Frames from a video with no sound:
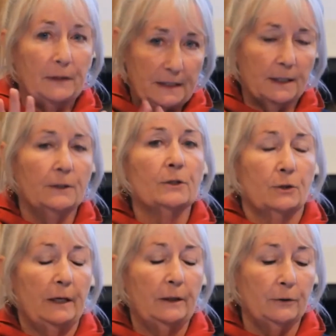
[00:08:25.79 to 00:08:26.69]
this
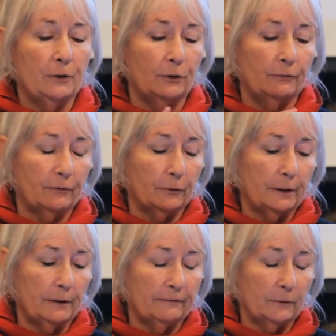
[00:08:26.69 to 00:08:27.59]
industry can do for
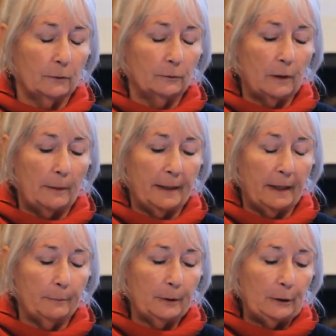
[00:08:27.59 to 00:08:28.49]

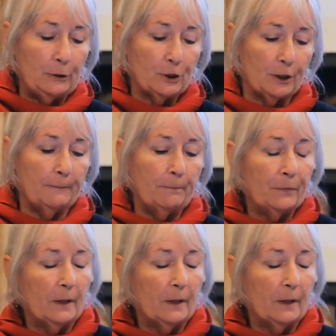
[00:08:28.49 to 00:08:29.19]
air pollution.